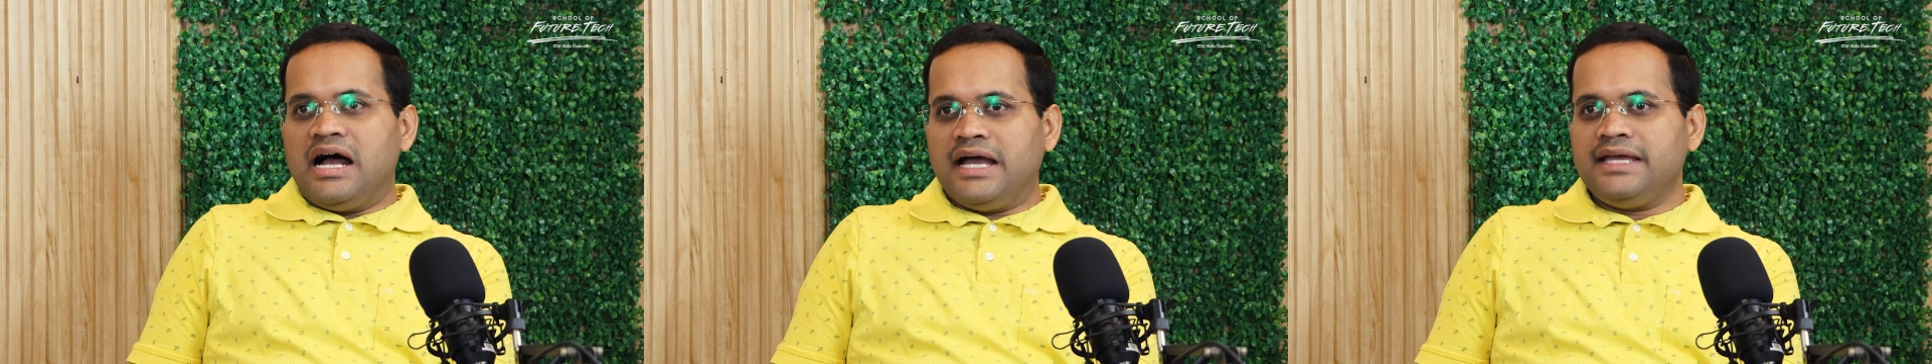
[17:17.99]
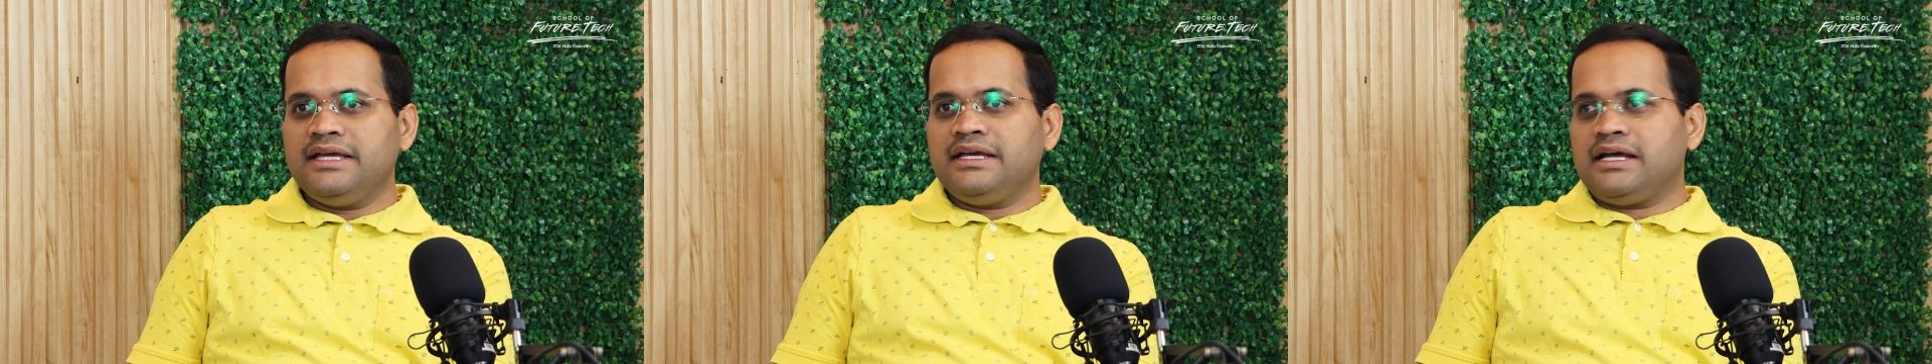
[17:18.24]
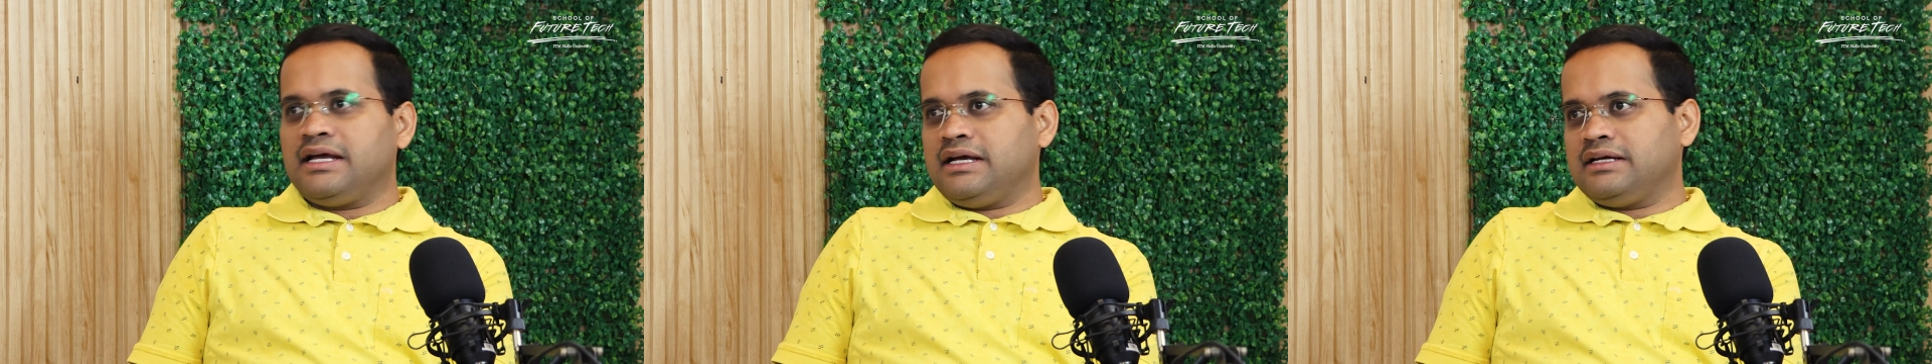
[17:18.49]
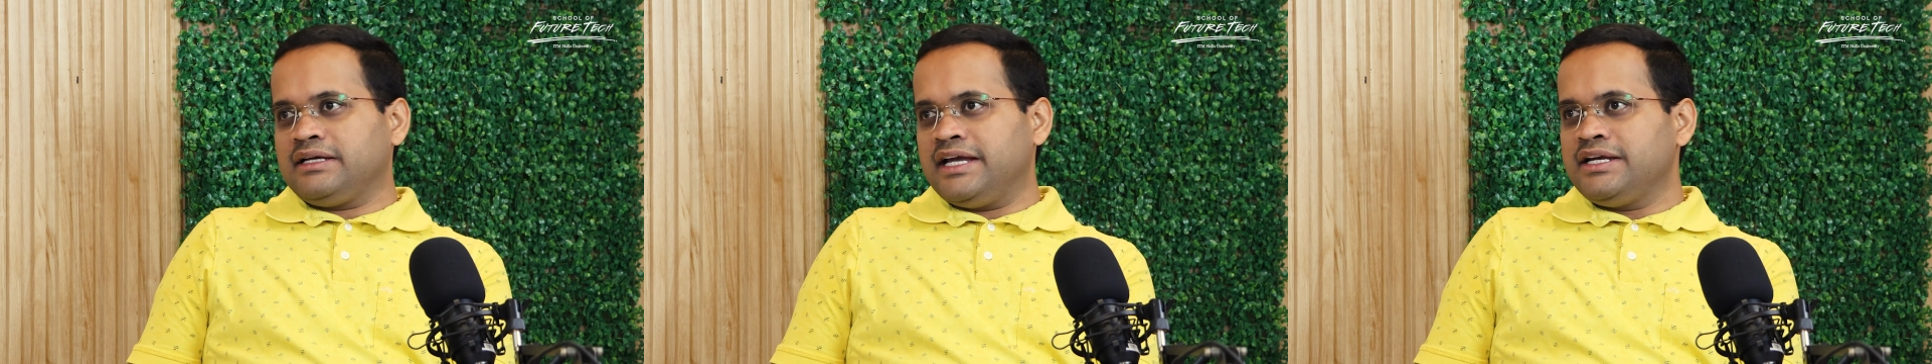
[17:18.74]
I
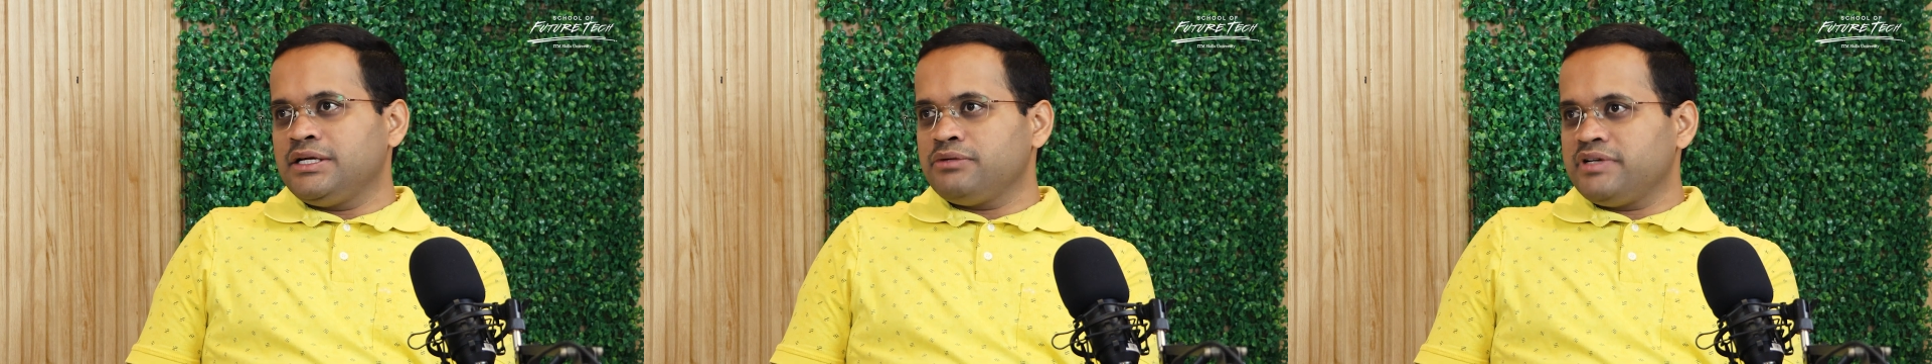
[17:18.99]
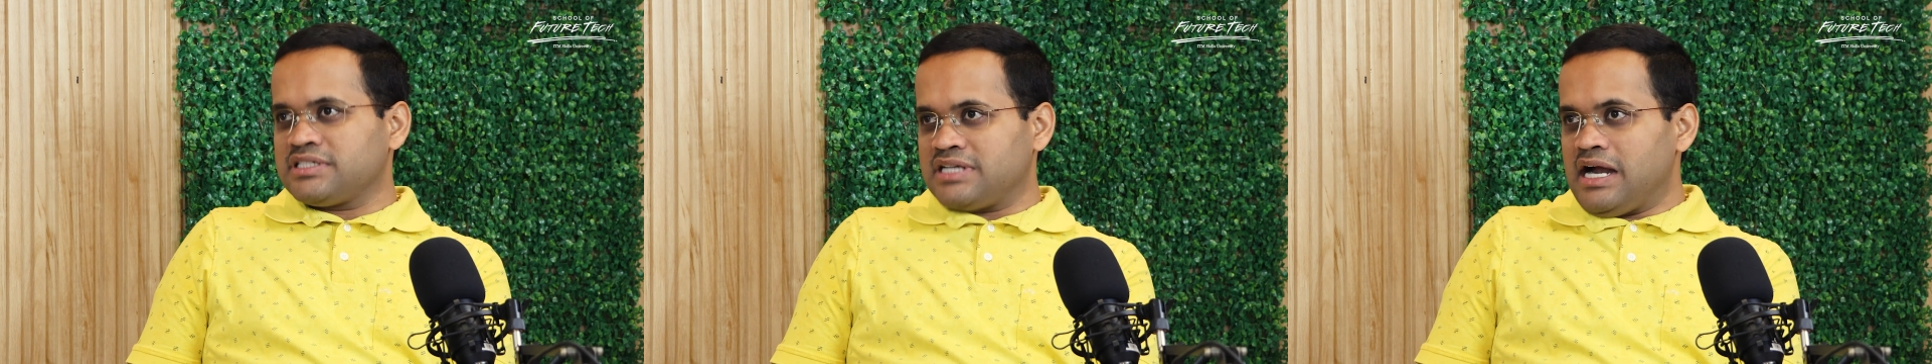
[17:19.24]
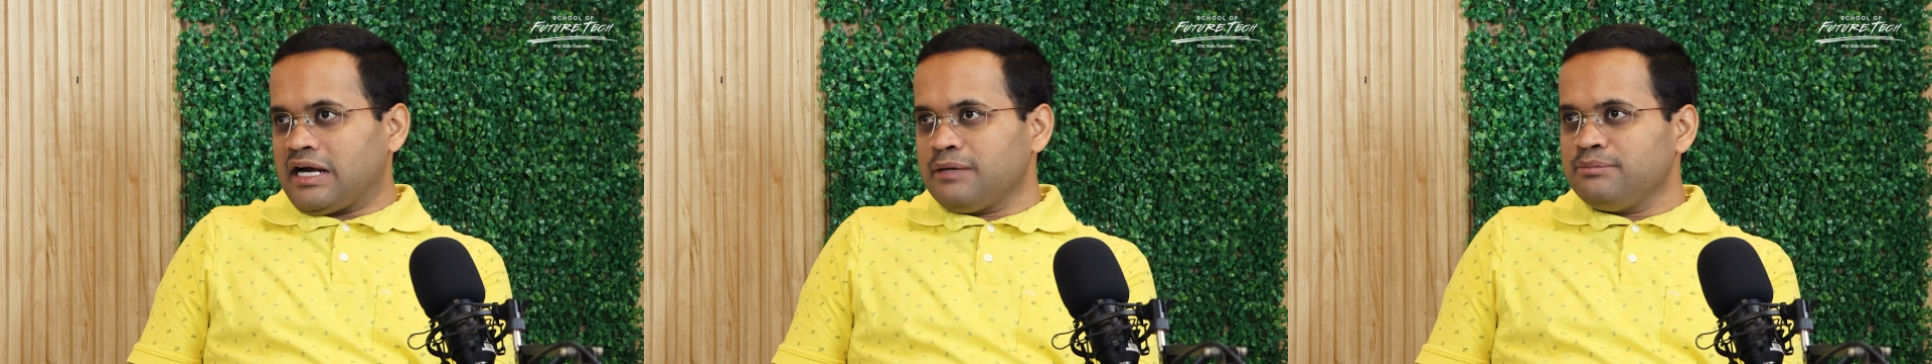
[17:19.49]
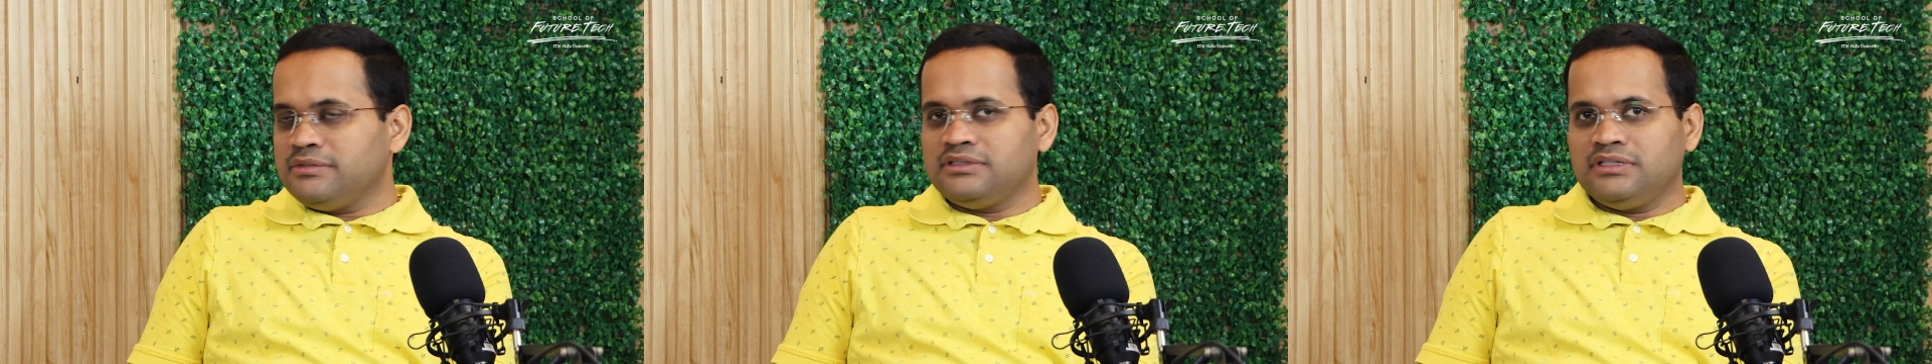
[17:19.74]
get into a
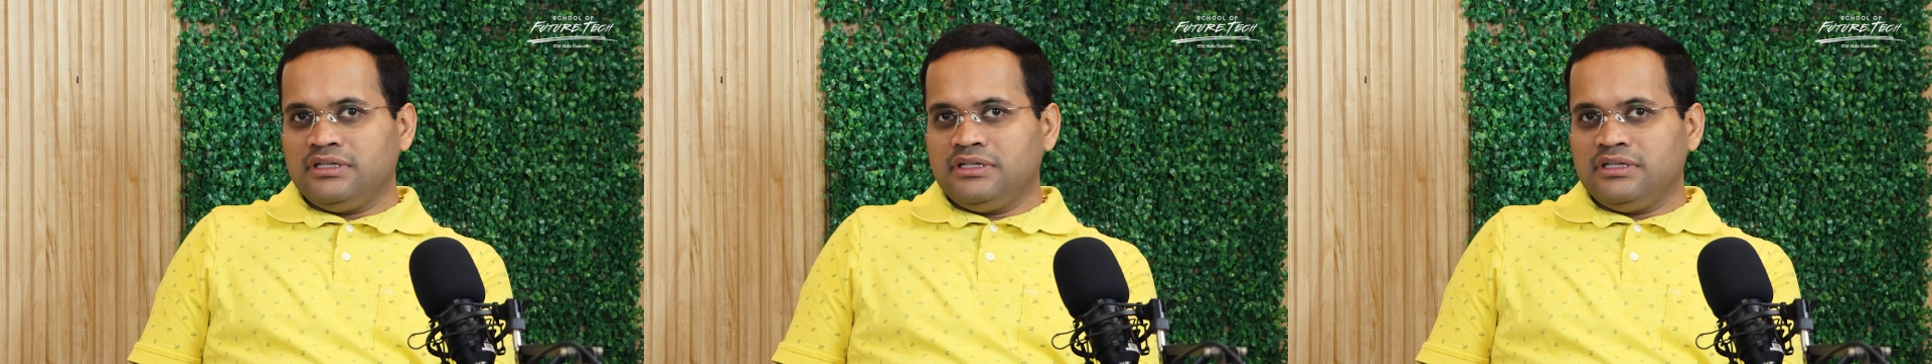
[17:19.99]
startup